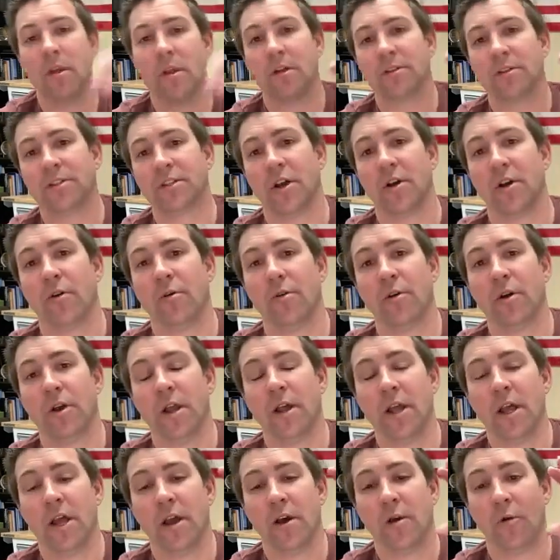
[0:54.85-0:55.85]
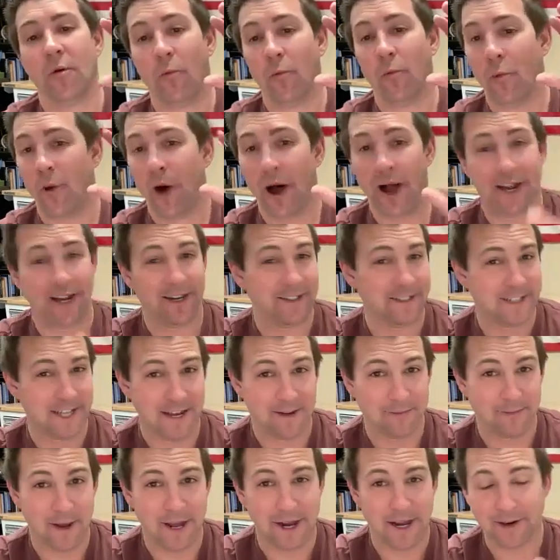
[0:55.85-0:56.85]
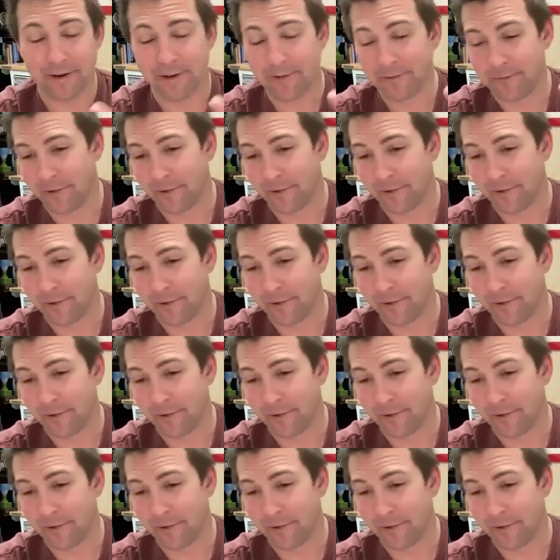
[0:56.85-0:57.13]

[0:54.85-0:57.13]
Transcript: So, why does that matter?